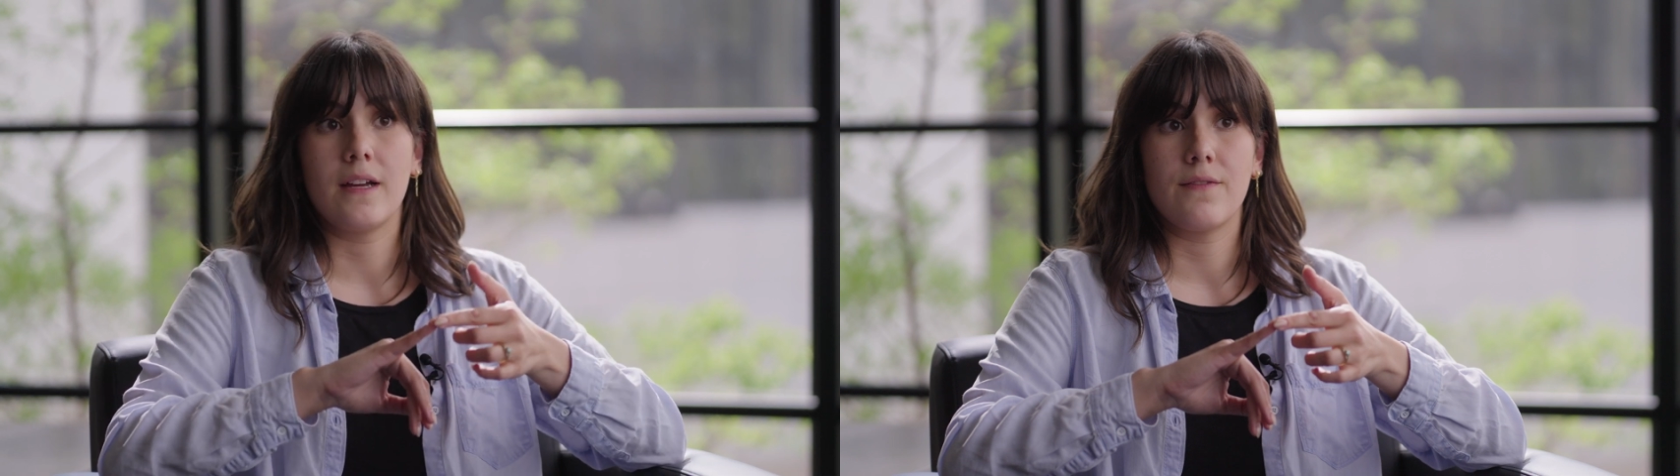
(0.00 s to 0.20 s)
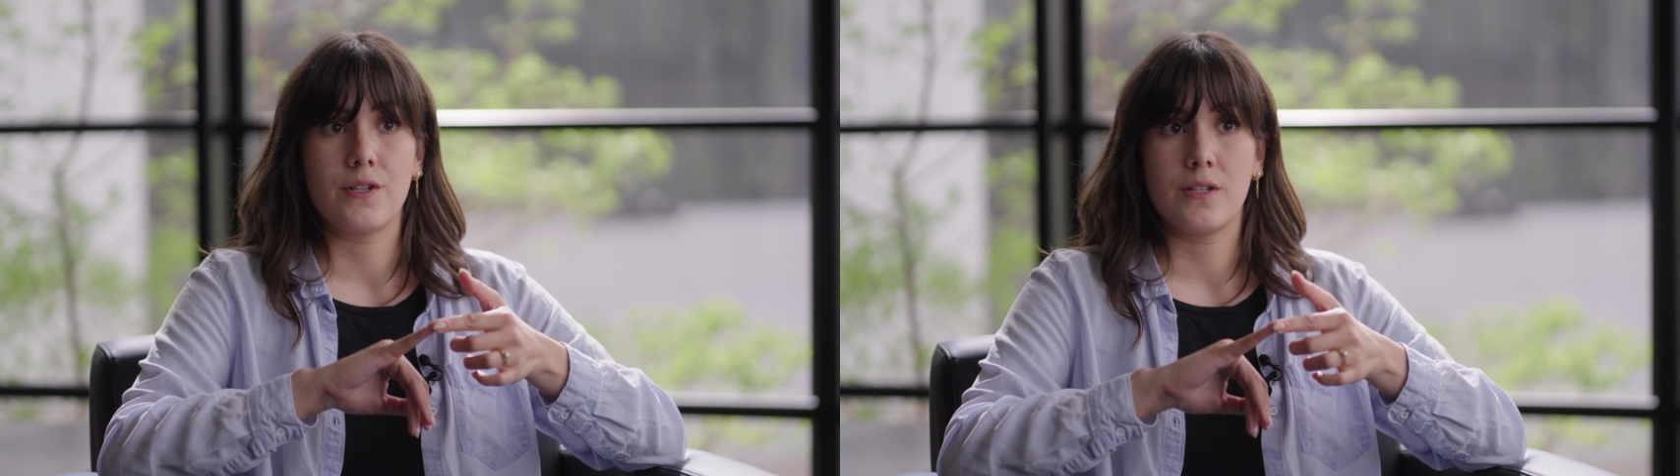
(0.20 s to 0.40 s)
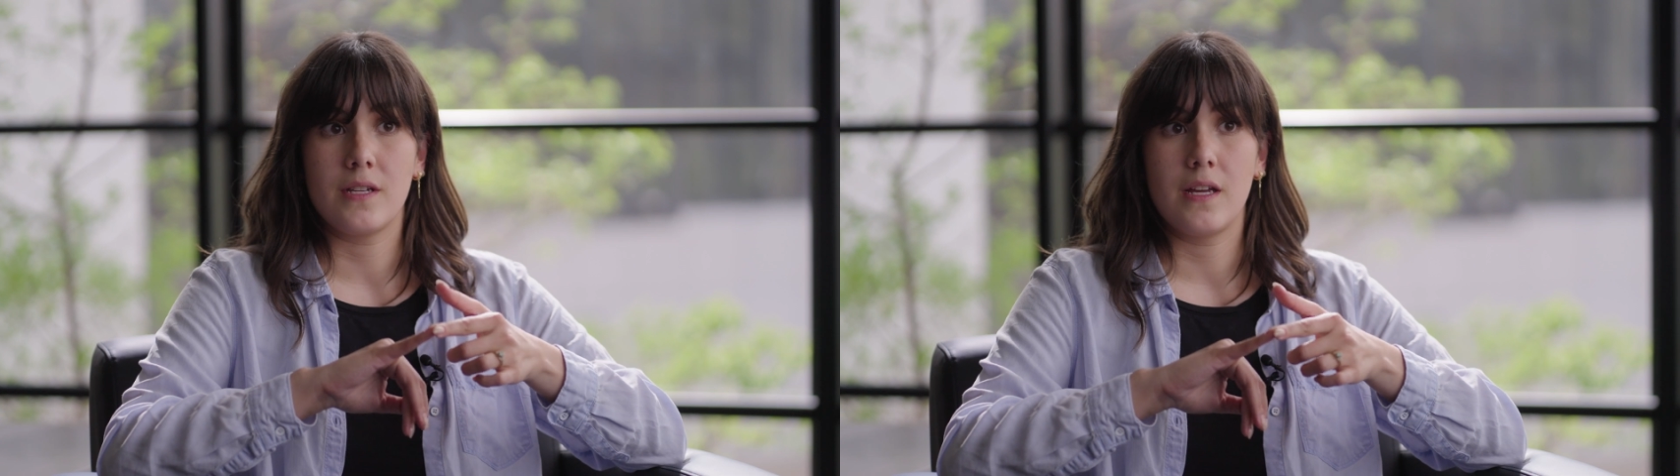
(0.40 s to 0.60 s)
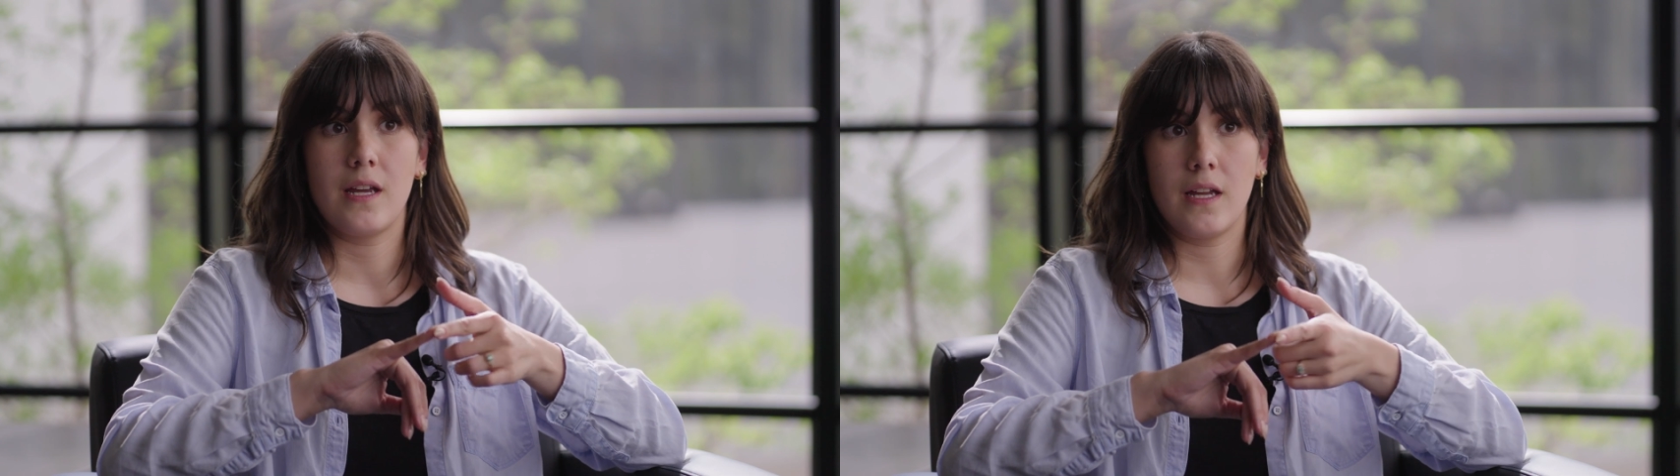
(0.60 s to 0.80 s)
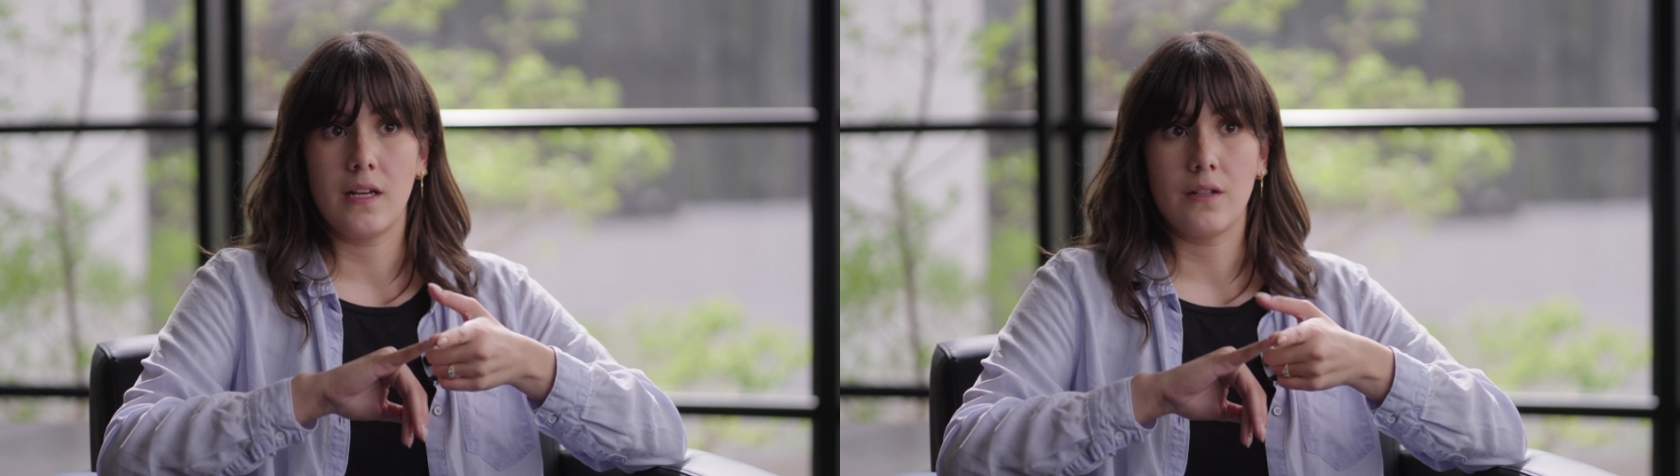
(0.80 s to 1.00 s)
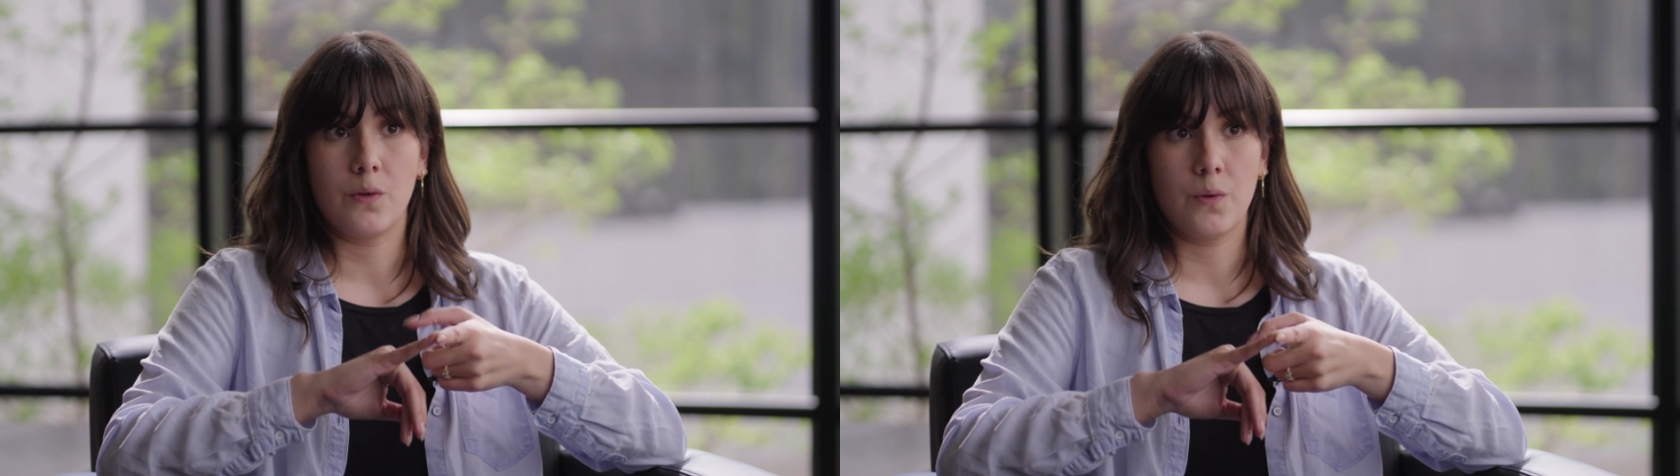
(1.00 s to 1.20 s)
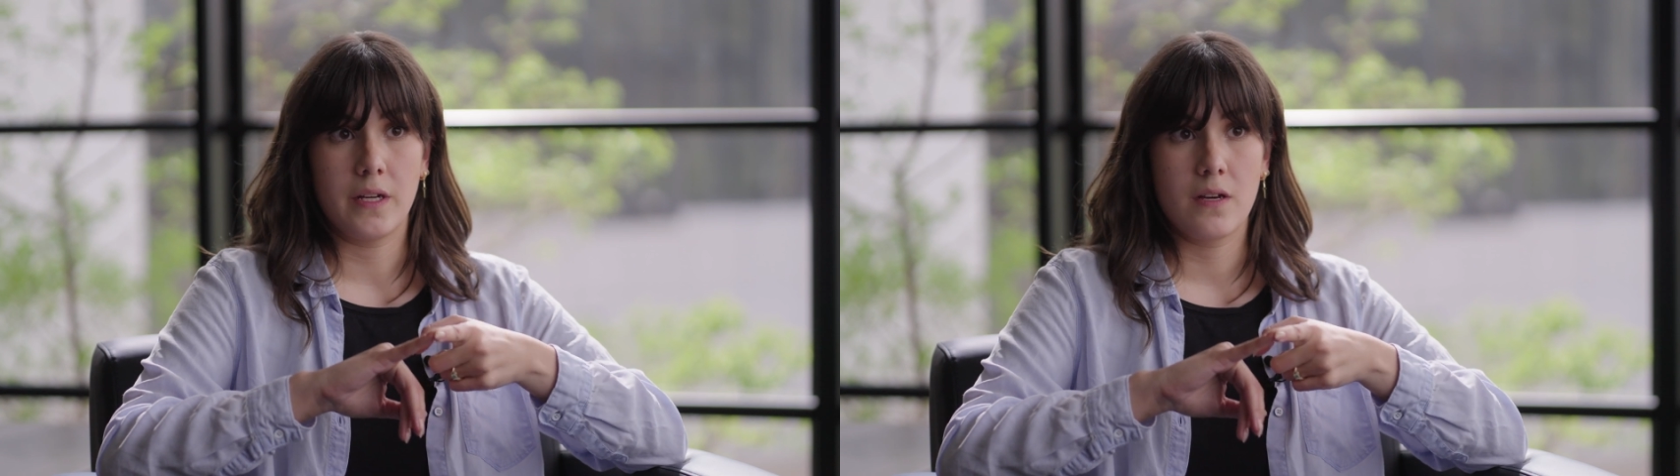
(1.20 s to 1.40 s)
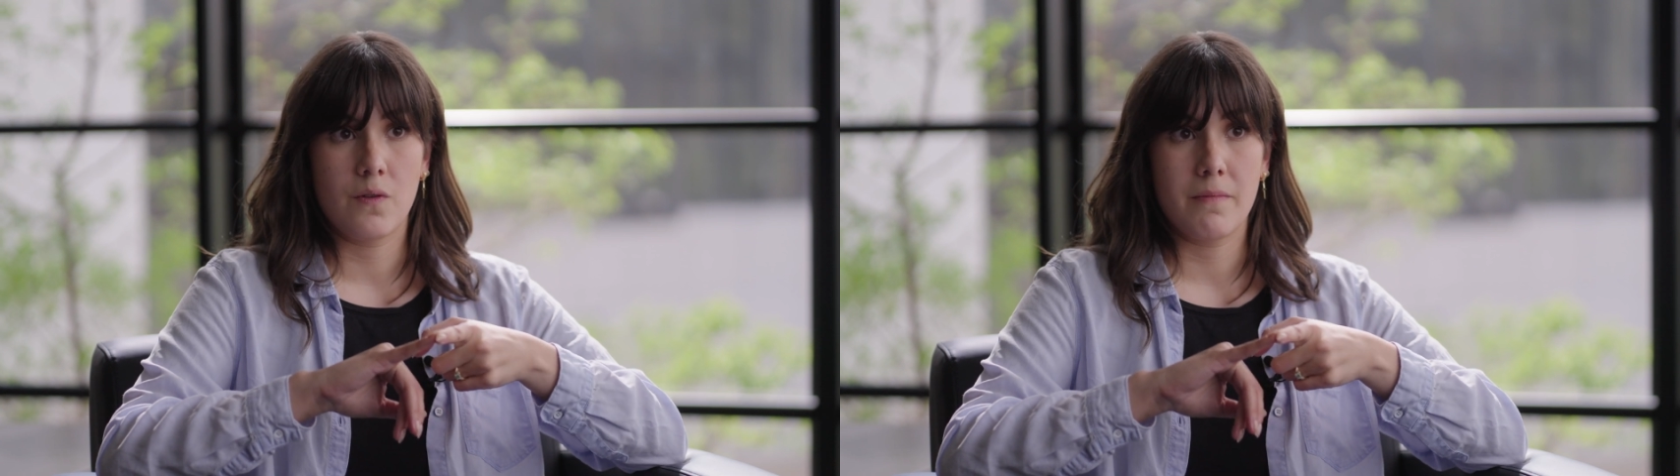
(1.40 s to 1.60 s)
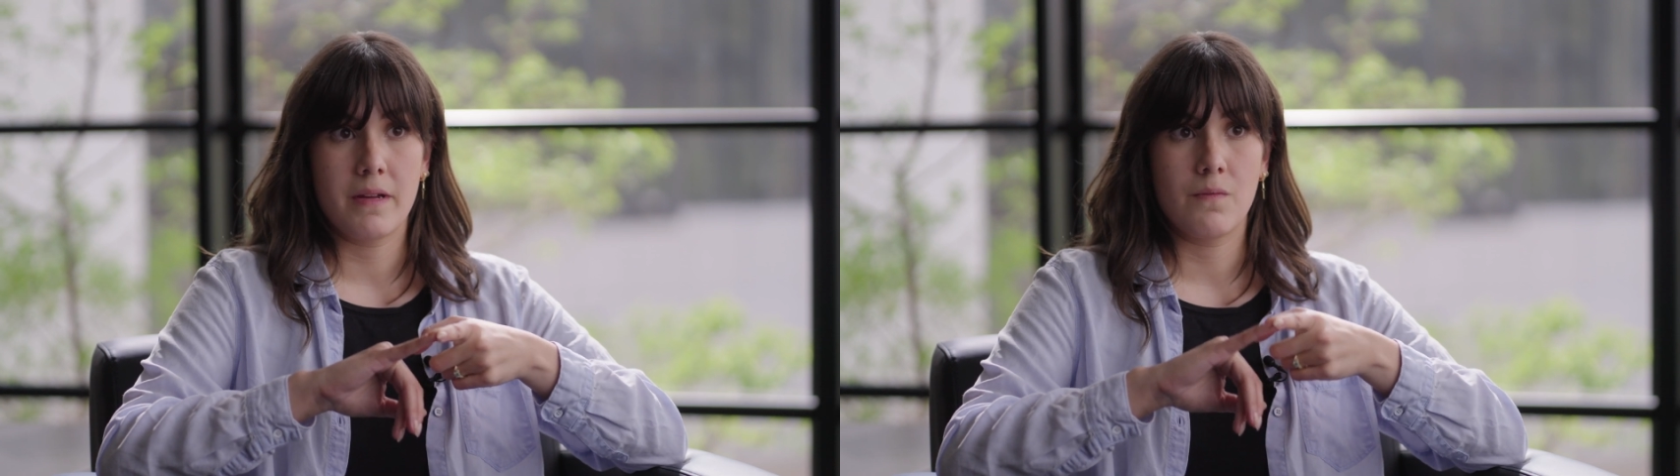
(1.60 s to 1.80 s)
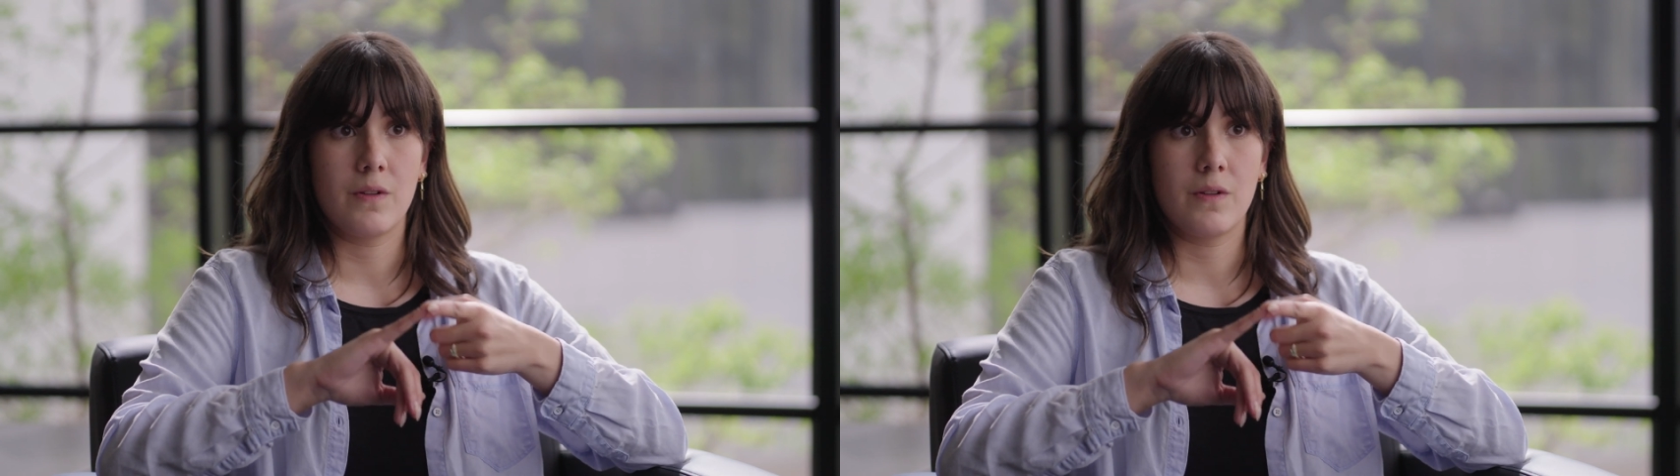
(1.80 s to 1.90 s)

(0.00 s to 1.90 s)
efficiency heating and cooling equipment,